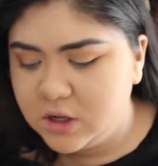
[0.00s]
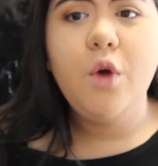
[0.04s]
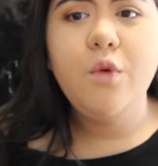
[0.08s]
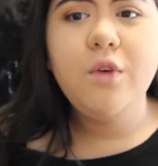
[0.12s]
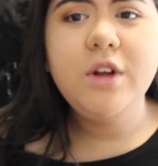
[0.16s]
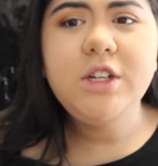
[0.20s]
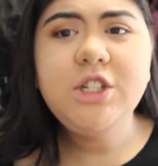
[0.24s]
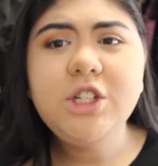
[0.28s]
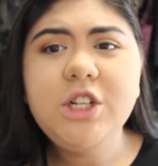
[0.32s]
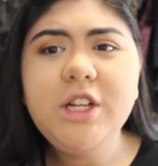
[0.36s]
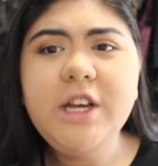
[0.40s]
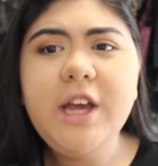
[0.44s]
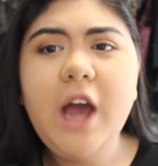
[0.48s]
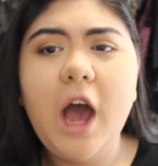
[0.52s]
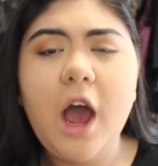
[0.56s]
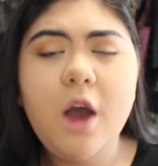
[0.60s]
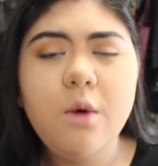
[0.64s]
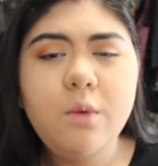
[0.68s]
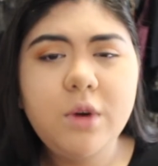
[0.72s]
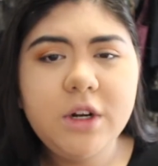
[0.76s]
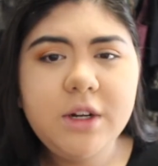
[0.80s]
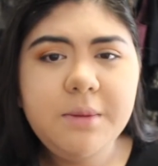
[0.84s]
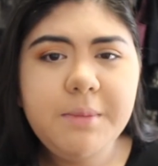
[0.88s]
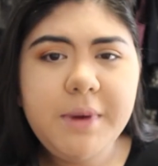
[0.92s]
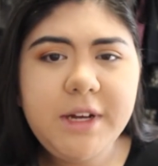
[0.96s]
Originally, I
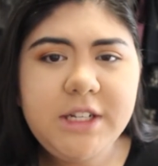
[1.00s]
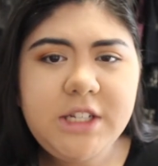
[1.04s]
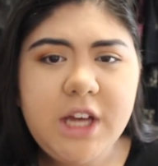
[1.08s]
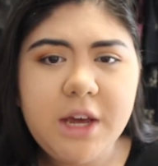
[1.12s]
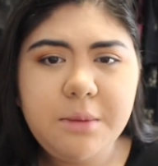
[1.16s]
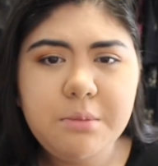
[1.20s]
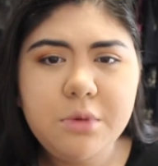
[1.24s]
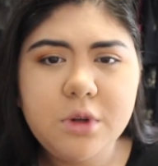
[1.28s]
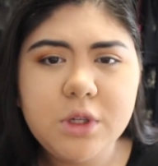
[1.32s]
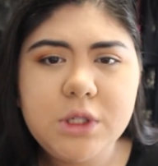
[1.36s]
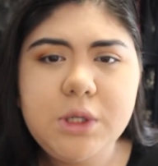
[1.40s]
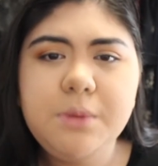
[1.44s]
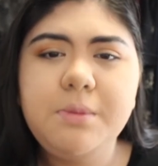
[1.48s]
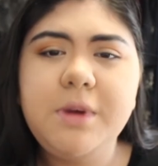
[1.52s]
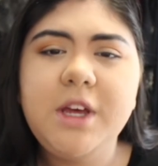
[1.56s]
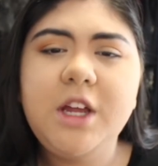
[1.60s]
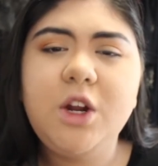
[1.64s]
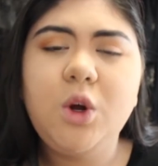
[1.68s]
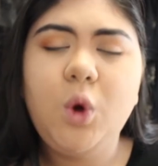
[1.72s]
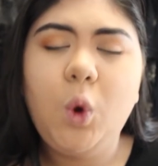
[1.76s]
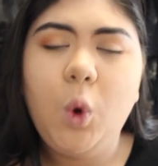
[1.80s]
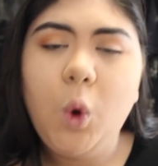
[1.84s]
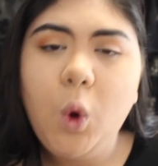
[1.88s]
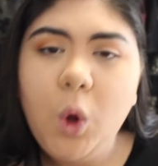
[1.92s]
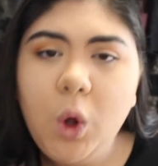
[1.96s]
wanted my debut to be at
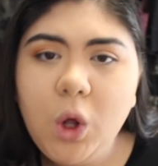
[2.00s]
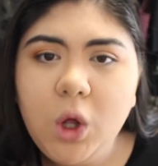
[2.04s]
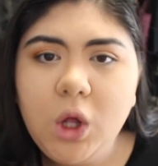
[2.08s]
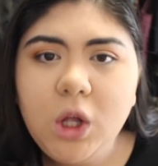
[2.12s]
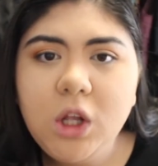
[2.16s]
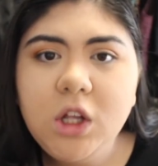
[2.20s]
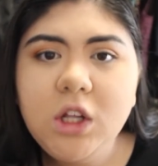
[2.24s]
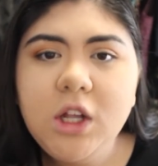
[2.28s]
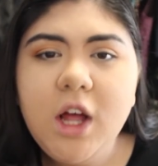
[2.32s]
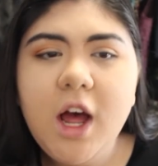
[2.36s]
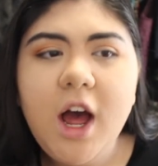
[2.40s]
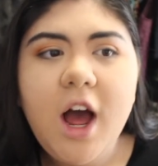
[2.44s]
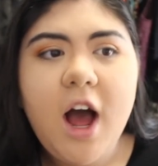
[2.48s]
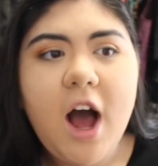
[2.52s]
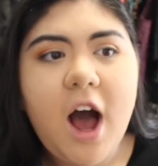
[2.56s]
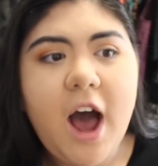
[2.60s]
a hall.